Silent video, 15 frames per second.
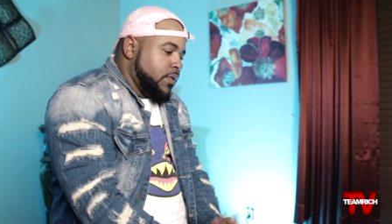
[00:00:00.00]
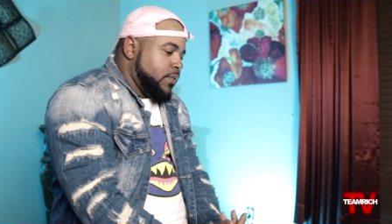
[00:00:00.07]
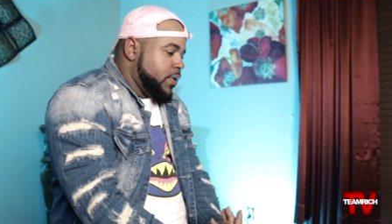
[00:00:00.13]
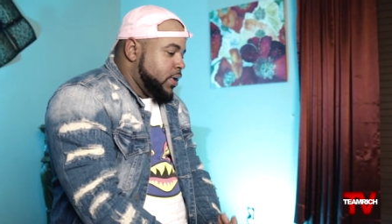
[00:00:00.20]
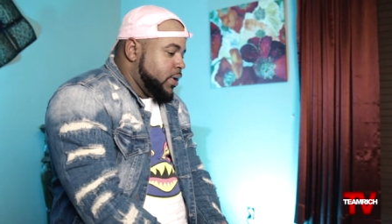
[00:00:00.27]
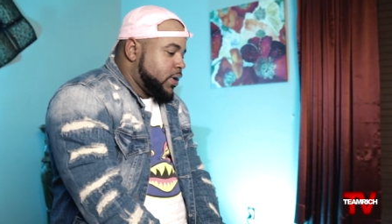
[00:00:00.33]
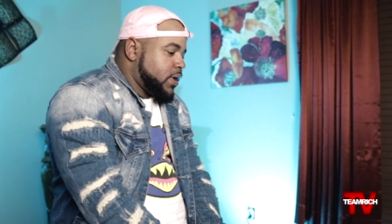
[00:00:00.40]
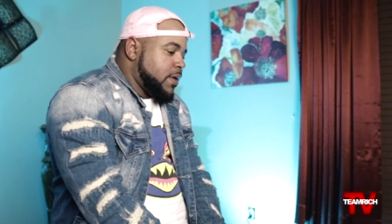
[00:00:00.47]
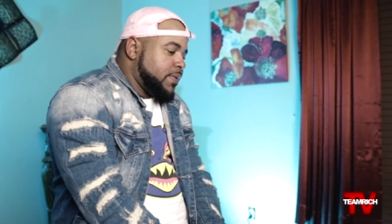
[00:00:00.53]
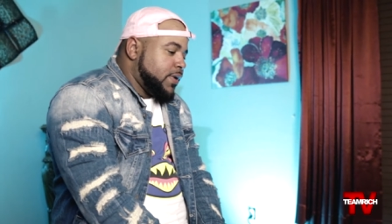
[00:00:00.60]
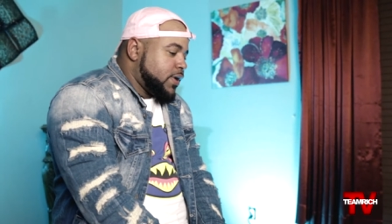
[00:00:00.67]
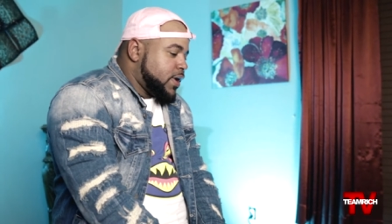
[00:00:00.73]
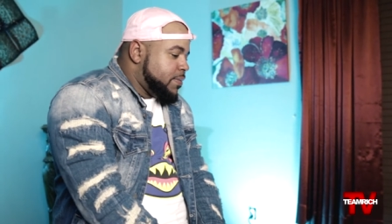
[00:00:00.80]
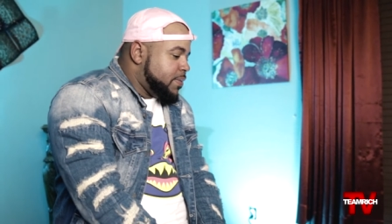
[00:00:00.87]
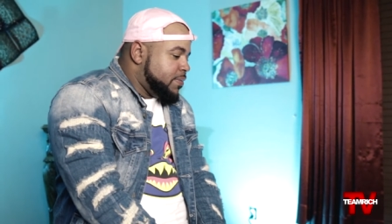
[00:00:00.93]
When a couple
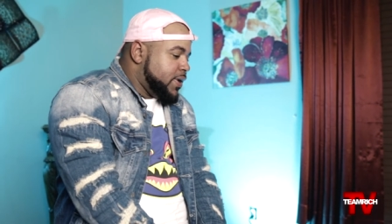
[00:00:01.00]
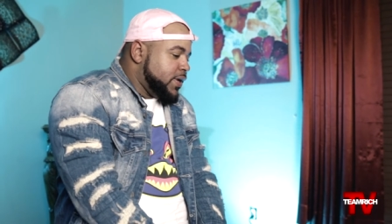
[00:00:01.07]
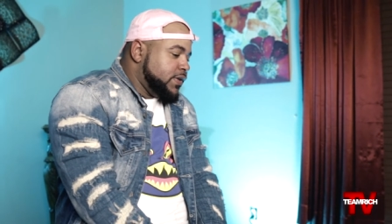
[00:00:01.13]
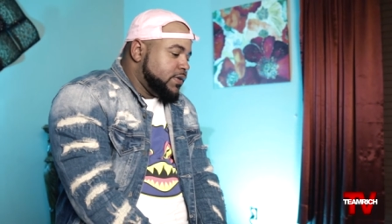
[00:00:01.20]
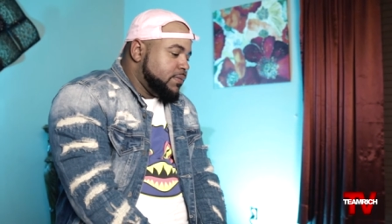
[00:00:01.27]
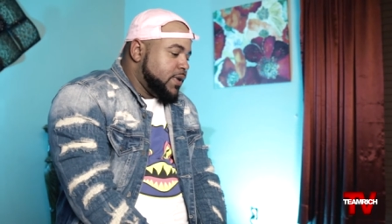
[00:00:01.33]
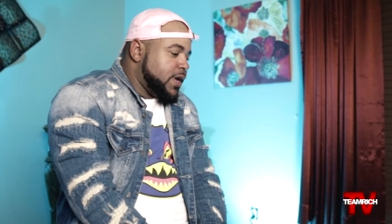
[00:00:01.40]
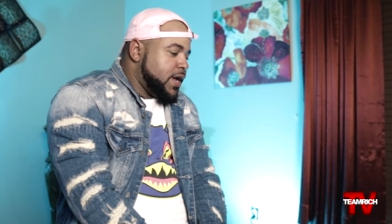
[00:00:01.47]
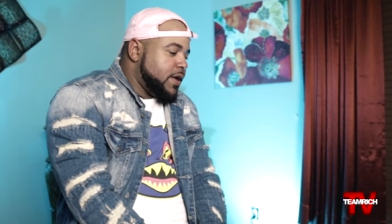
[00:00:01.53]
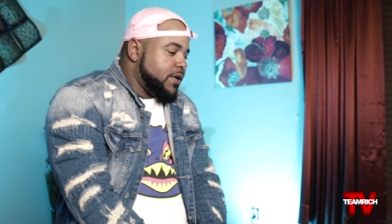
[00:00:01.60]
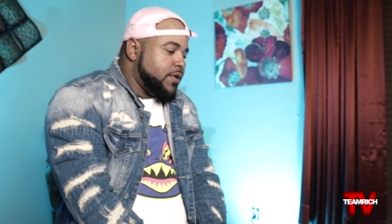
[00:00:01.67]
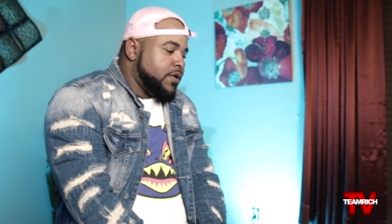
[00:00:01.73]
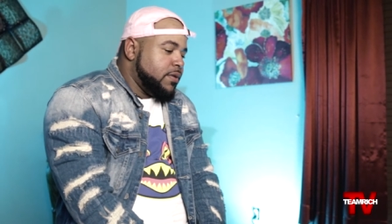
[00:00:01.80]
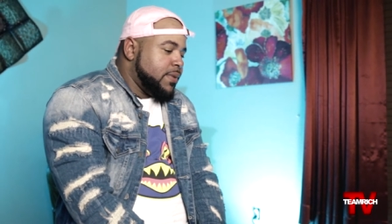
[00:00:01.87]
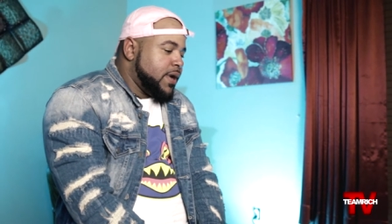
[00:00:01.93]
couple buddies of mine
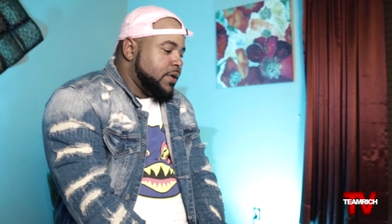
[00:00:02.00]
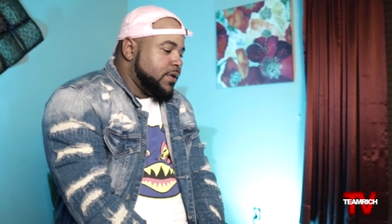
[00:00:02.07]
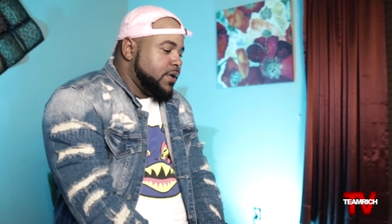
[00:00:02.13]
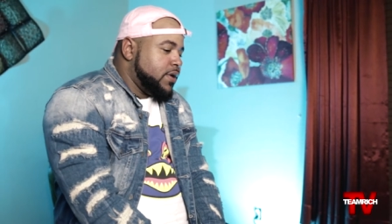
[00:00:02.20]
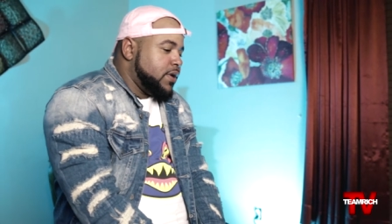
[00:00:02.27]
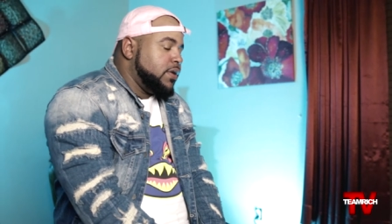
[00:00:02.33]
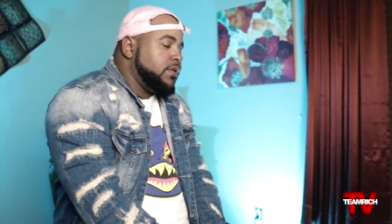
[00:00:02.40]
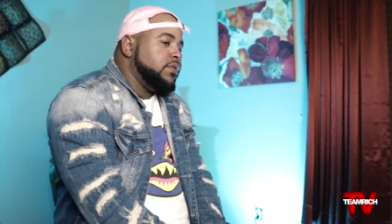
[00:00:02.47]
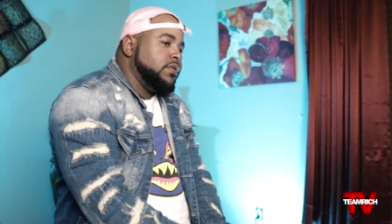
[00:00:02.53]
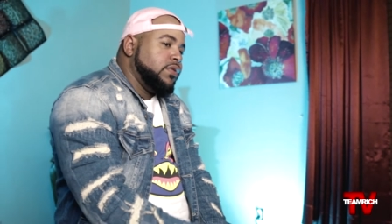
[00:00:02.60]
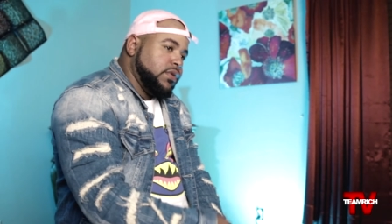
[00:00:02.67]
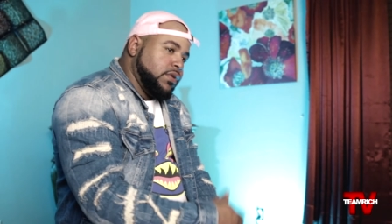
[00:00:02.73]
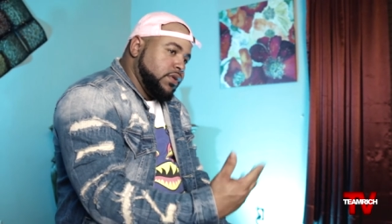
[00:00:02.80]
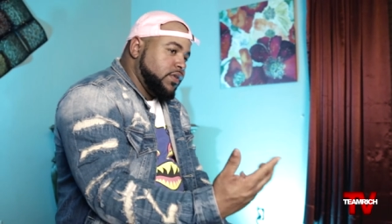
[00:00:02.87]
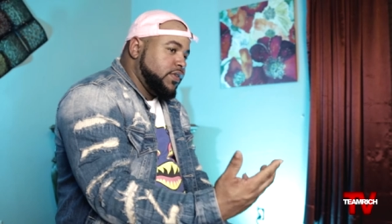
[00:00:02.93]
heard about uh,
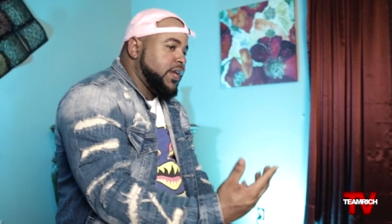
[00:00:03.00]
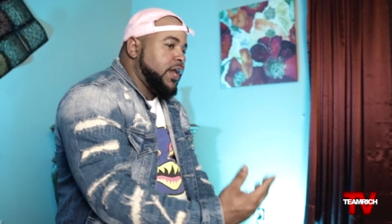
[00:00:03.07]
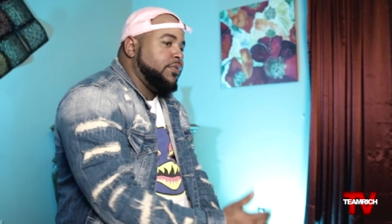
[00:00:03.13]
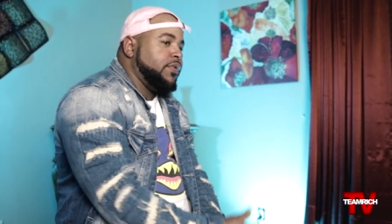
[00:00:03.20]
Jay